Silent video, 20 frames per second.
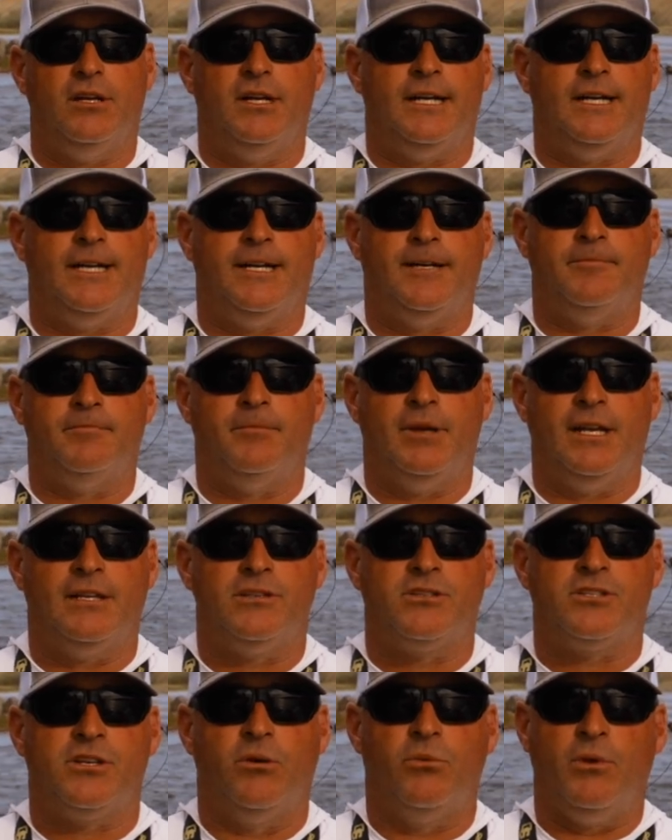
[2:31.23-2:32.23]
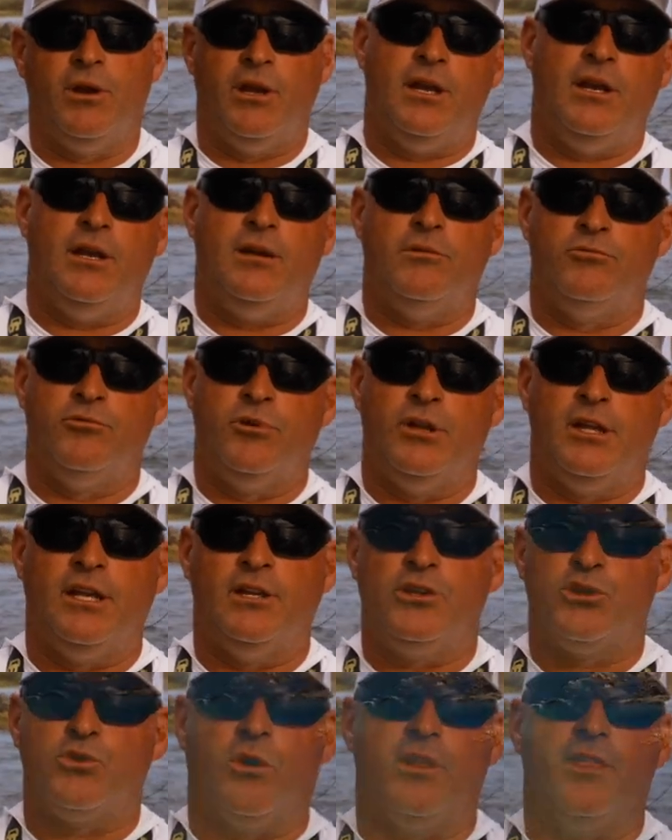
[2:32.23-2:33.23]
Um, and so we
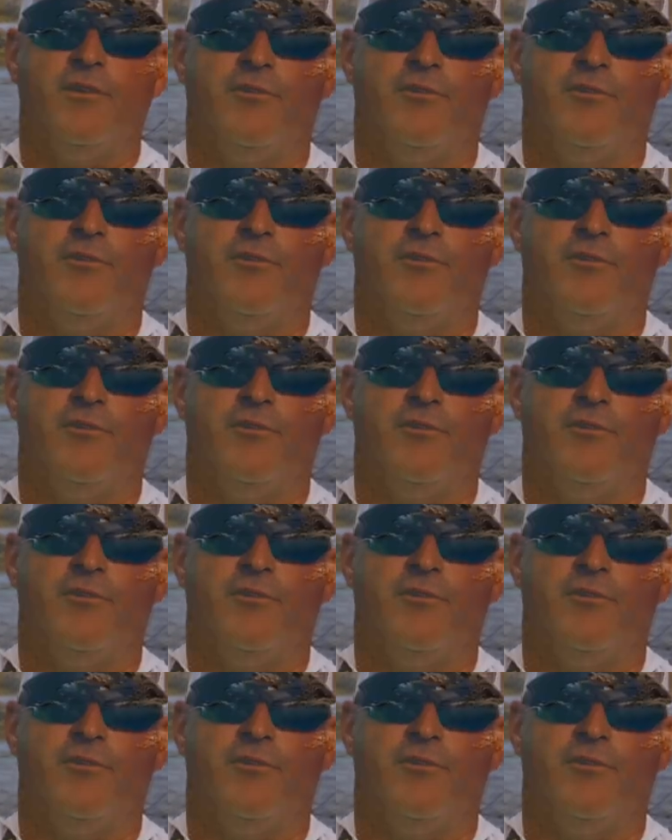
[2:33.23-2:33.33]
really enjoy